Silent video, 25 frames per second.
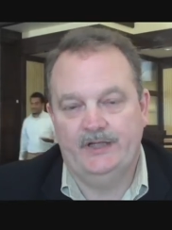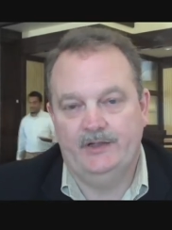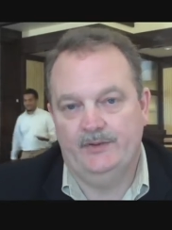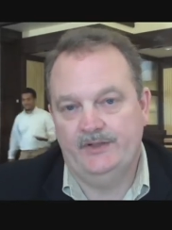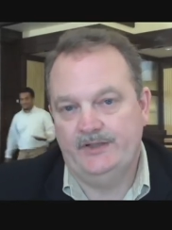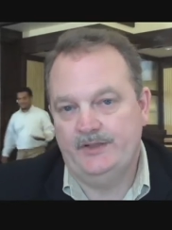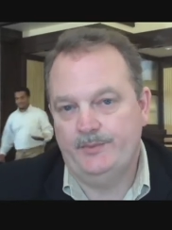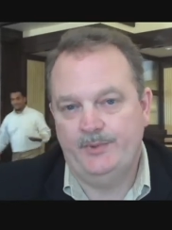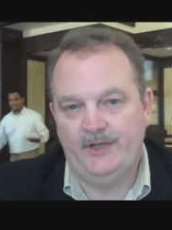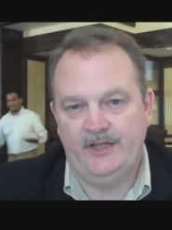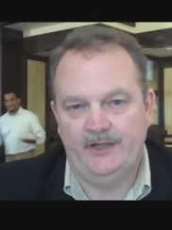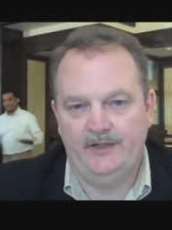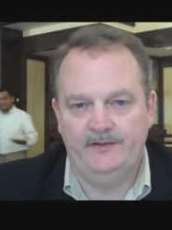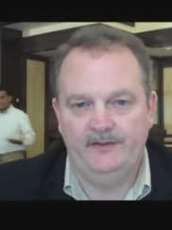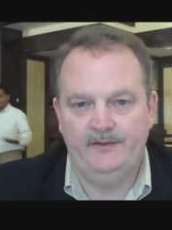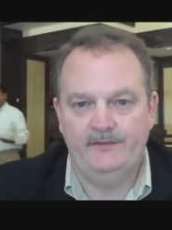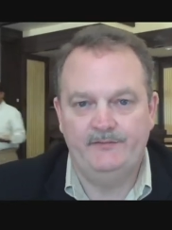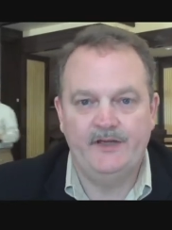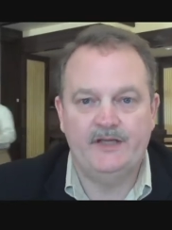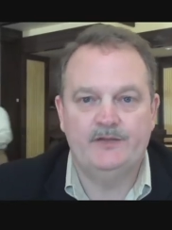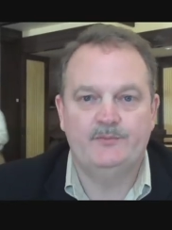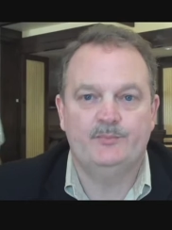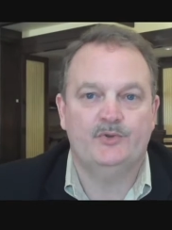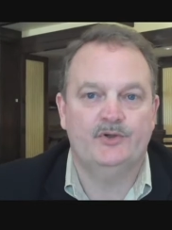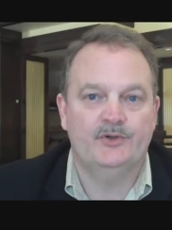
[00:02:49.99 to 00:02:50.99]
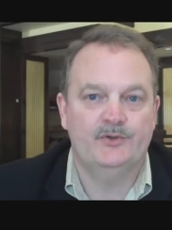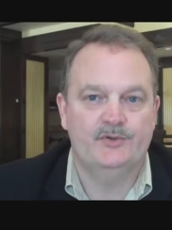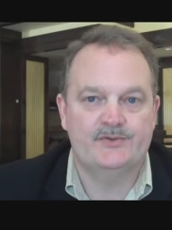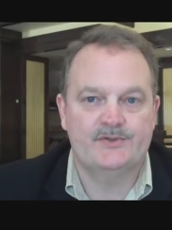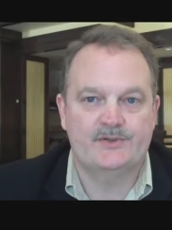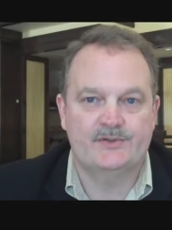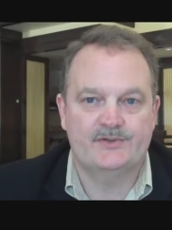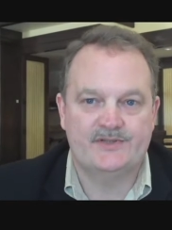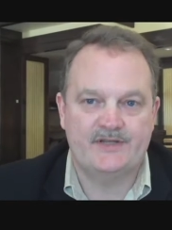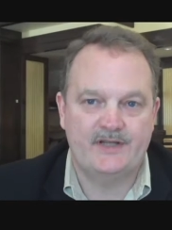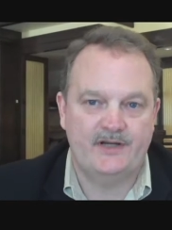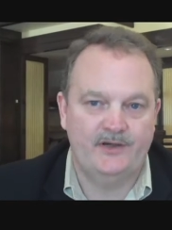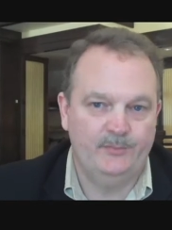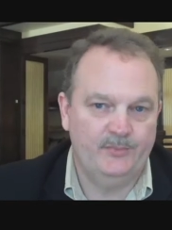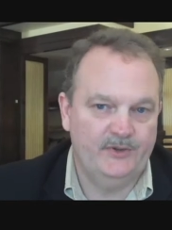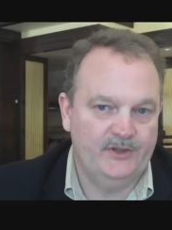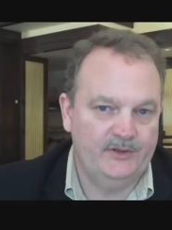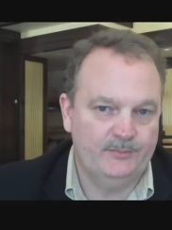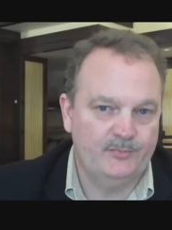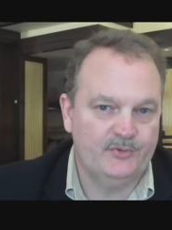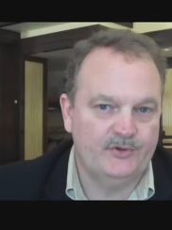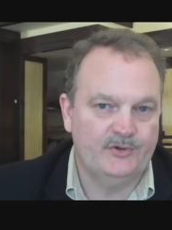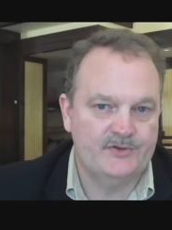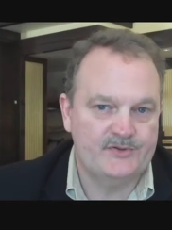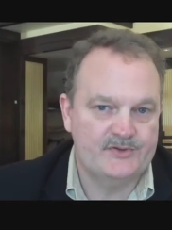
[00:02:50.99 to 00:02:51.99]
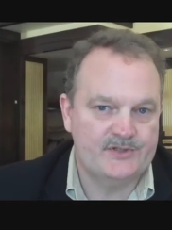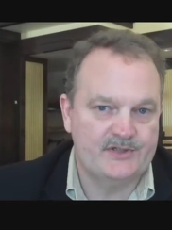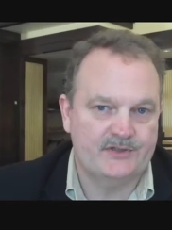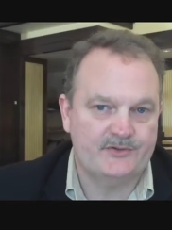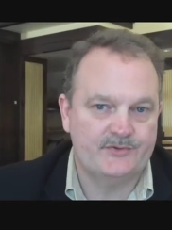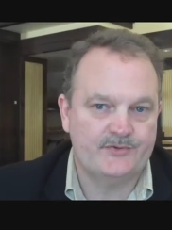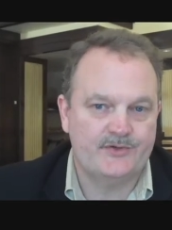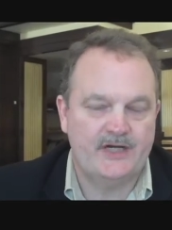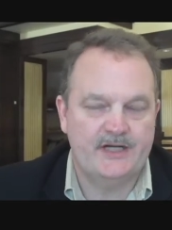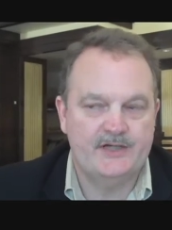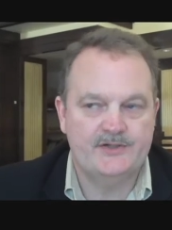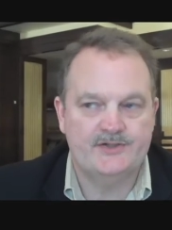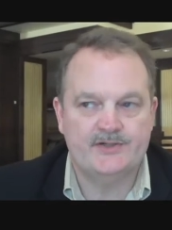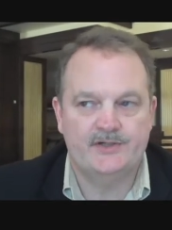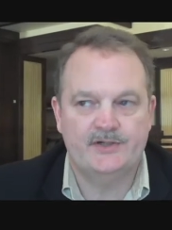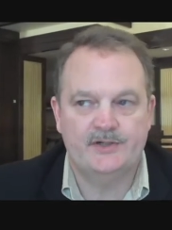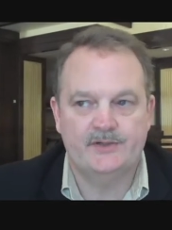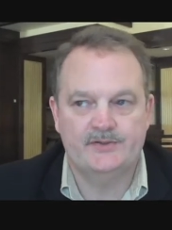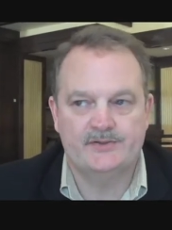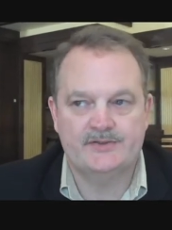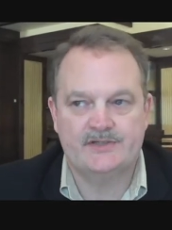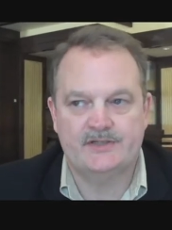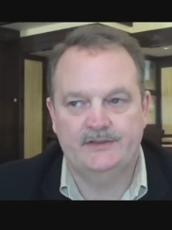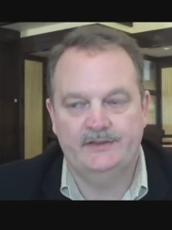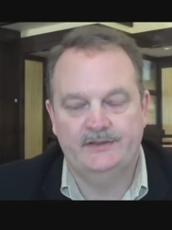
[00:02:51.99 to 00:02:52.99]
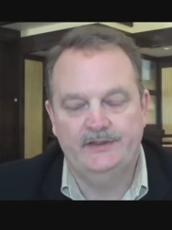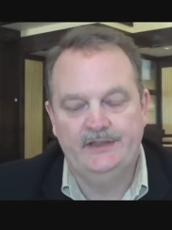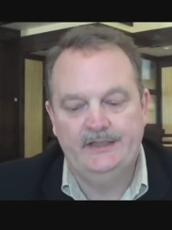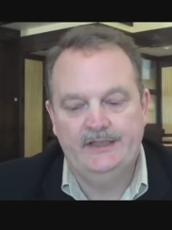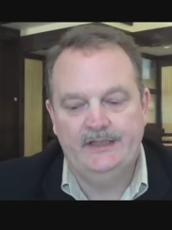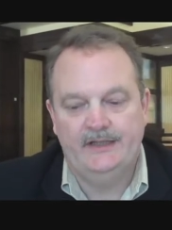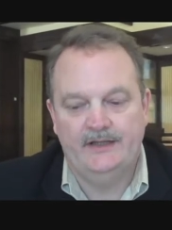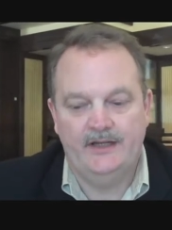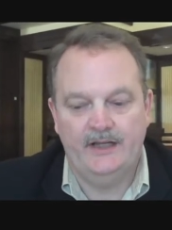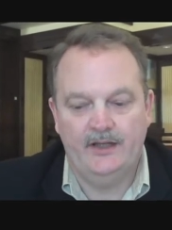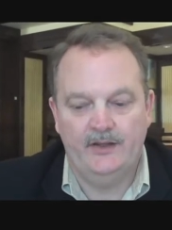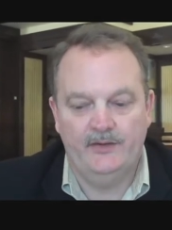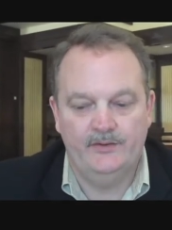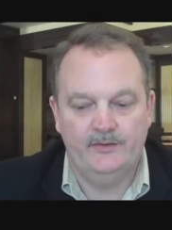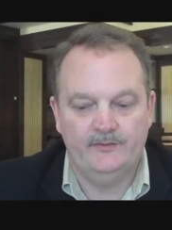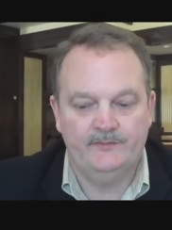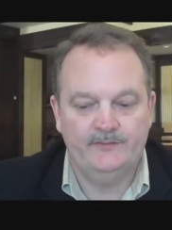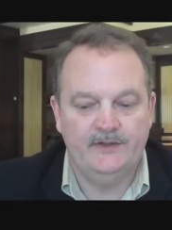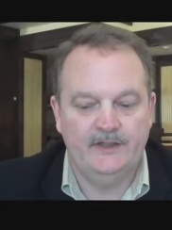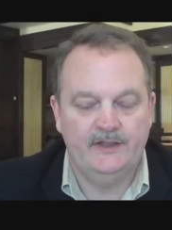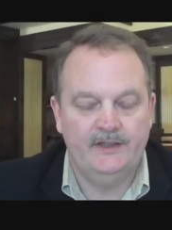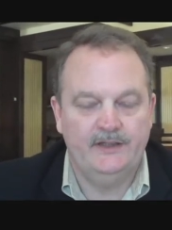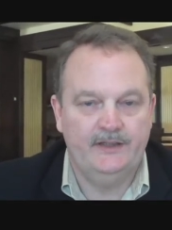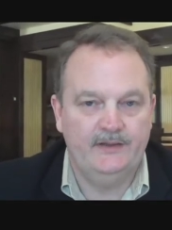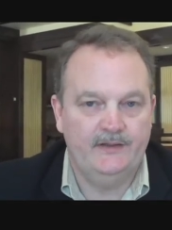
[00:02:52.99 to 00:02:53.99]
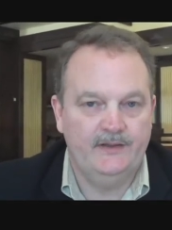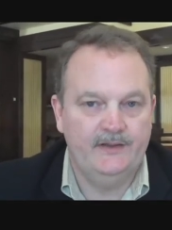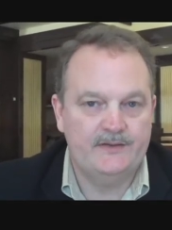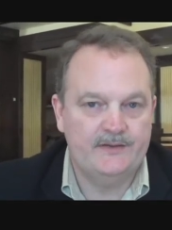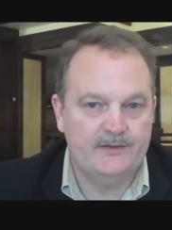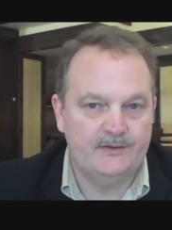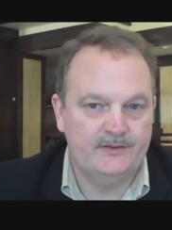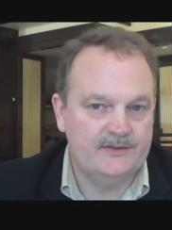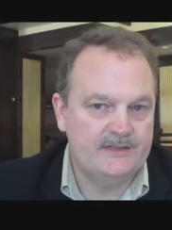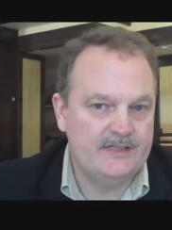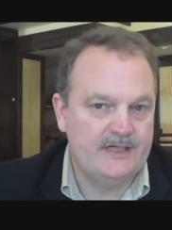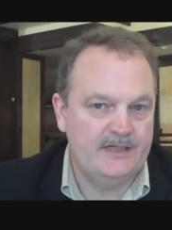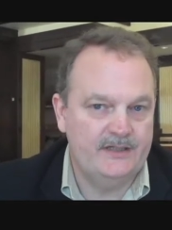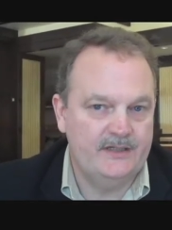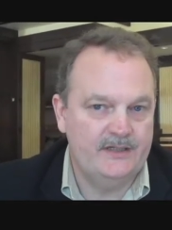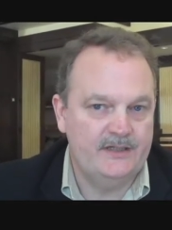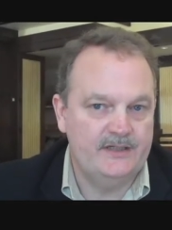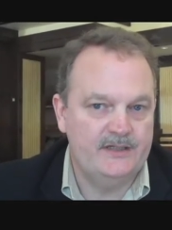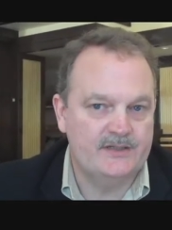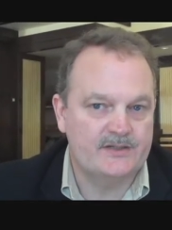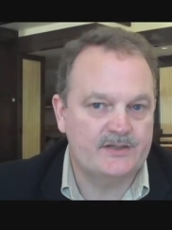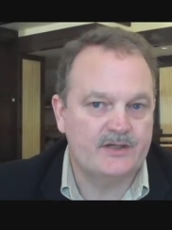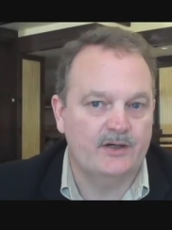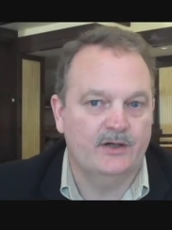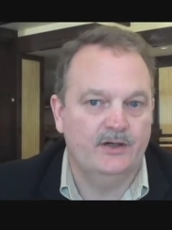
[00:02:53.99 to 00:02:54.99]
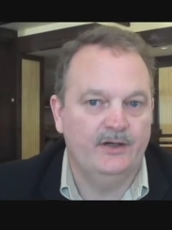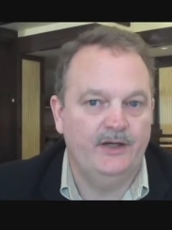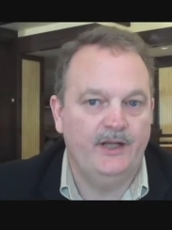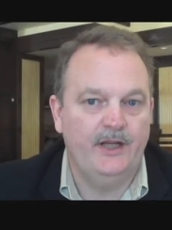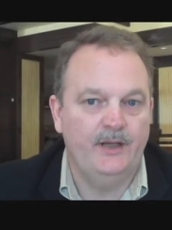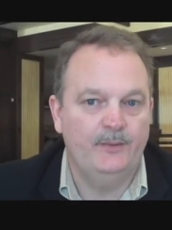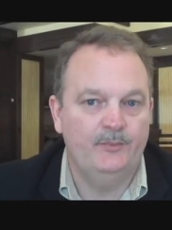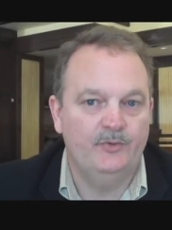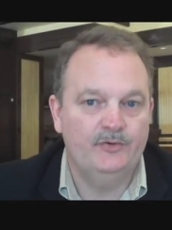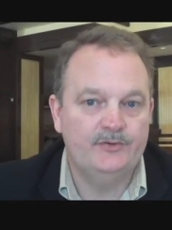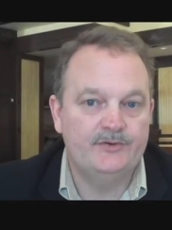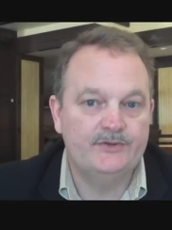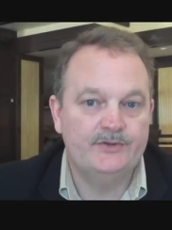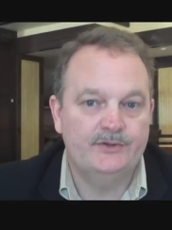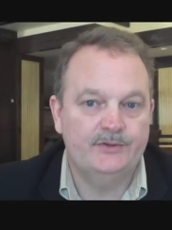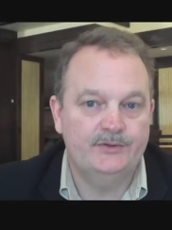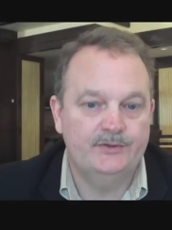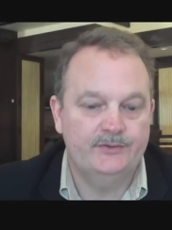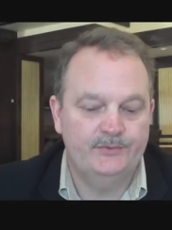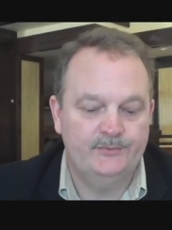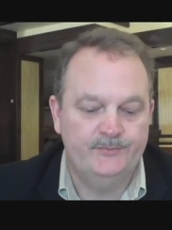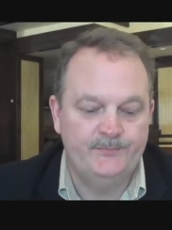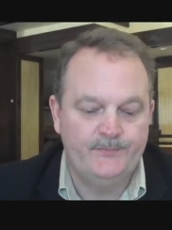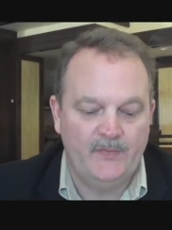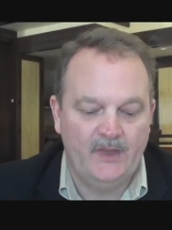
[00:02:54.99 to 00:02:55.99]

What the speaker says: independent event producers that have been producing trade shows, and now they're finding that their attendees aren't able to